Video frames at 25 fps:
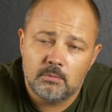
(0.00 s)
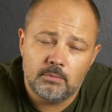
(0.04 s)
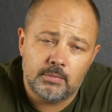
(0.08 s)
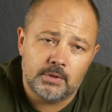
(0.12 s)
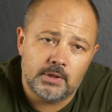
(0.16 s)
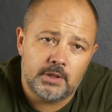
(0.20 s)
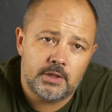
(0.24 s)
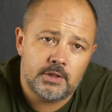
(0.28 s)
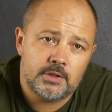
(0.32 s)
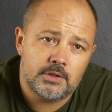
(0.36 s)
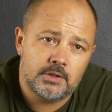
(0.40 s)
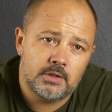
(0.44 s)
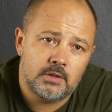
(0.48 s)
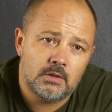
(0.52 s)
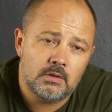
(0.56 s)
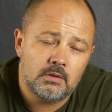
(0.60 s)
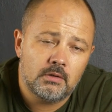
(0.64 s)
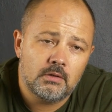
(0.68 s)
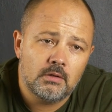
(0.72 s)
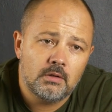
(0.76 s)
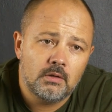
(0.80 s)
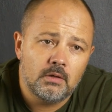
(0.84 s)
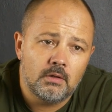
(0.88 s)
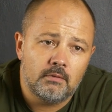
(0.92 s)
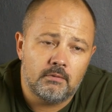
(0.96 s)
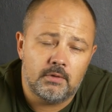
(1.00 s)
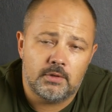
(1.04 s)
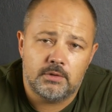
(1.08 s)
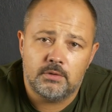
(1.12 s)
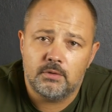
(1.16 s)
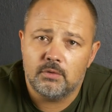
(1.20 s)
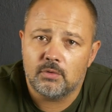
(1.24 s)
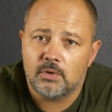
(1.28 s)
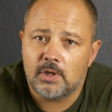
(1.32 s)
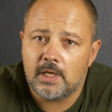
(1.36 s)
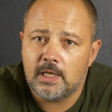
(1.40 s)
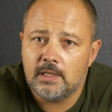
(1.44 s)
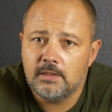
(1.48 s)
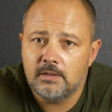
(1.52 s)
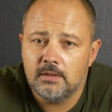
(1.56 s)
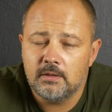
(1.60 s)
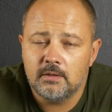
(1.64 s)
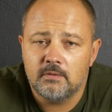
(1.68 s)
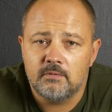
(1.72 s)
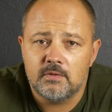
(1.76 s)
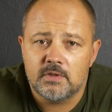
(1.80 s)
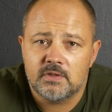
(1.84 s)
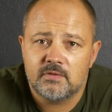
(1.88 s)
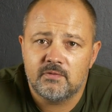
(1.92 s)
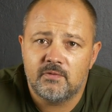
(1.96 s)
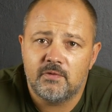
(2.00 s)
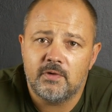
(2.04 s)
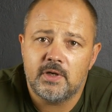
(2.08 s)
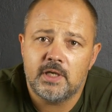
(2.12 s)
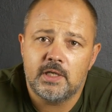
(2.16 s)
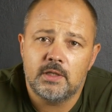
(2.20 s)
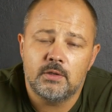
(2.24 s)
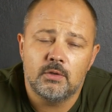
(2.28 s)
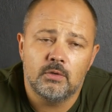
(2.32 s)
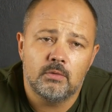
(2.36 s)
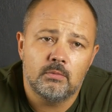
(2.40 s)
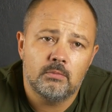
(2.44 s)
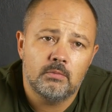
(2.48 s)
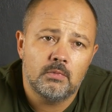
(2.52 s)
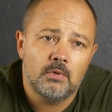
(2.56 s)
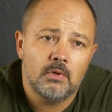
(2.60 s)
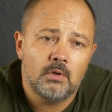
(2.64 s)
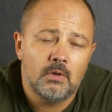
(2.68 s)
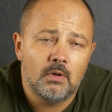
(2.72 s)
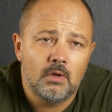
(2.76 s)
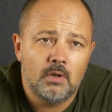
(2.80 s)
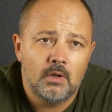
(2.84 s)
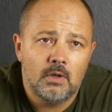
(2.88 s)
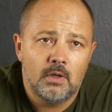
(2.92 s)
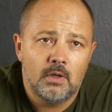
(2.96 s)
Pleasure when you're riding with freedom